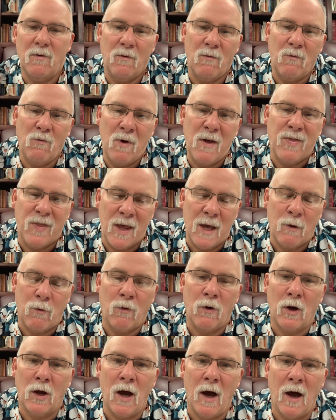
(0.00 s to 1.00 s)
We think we're
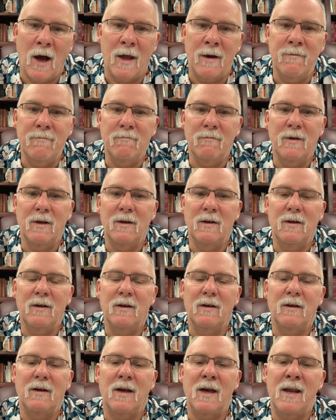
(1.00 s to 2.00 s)
God.
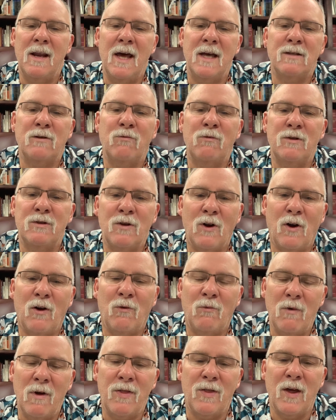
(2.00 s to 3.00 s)
And as a result,
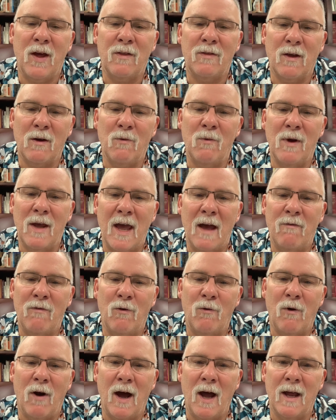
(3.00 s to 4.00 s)
we think that we have the
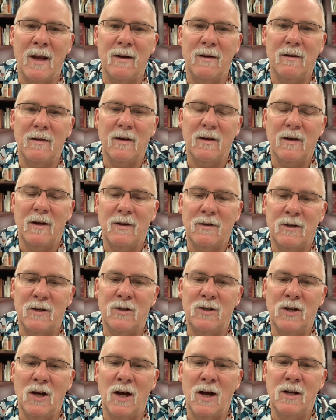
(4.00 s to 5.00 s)
right to
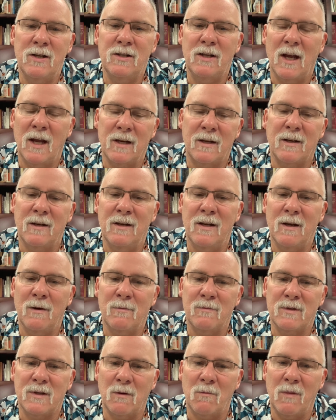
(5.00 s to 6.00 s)
judge and
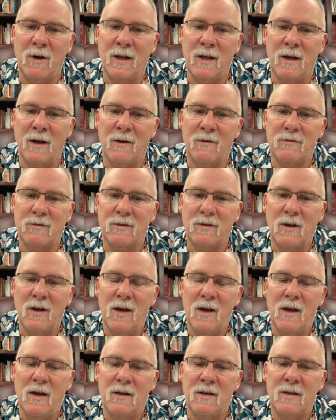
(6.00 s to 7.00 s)
condemn somebody else.
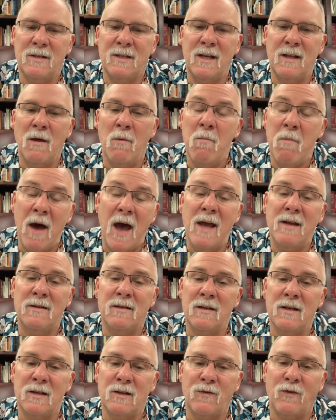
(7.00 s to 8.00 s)
You see, the
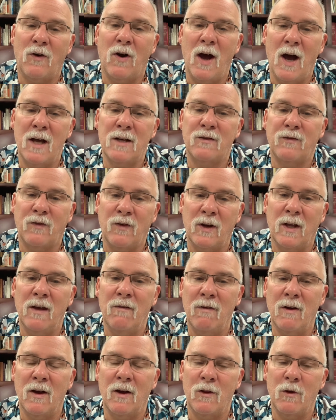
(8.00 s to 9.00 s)
basis for us
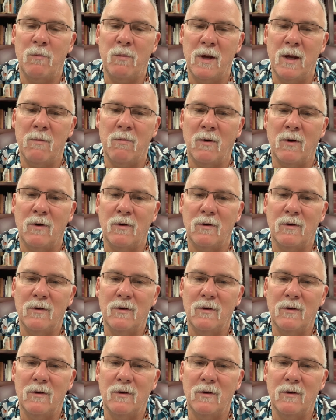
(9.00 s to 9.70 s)
forgiving other people